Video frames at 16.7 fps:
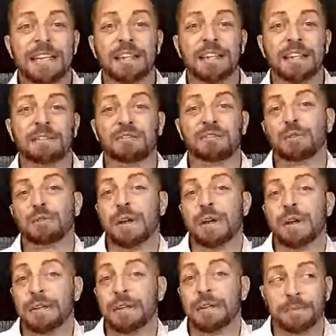is the death of
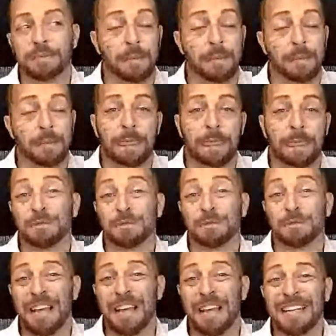three.
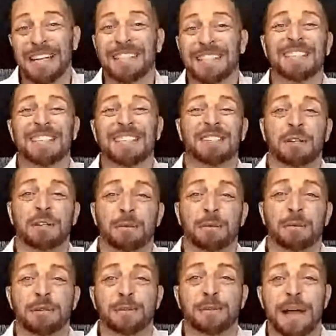Let's put that in
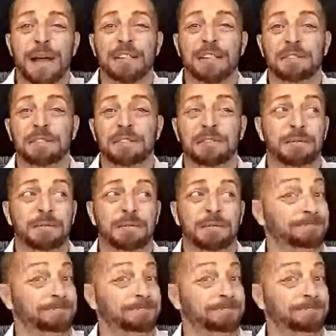statistical perspective.